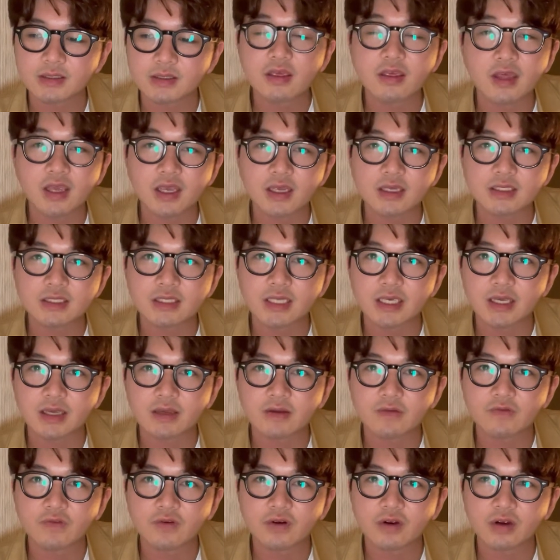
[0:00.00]
think
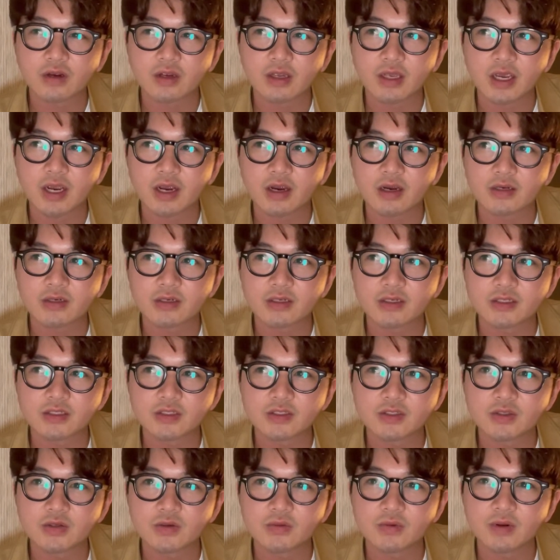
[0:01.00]
tank for her characters
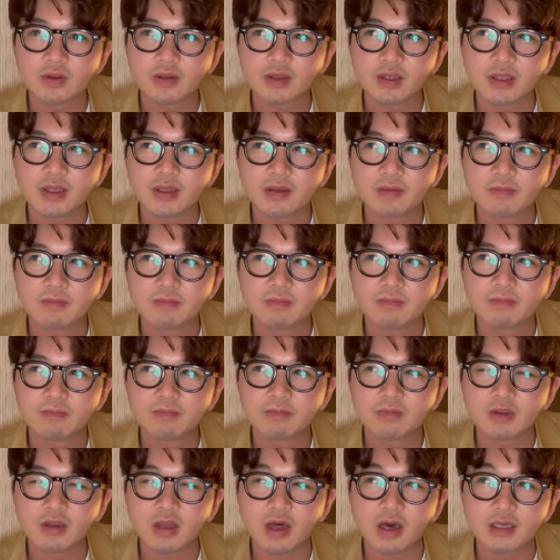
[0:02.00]
to really
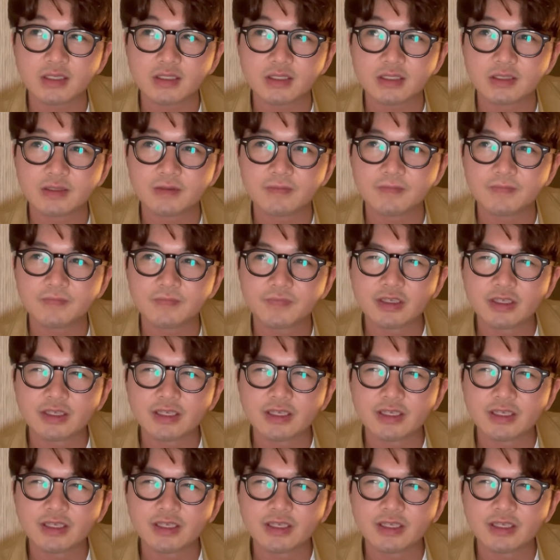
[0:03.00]
blossom,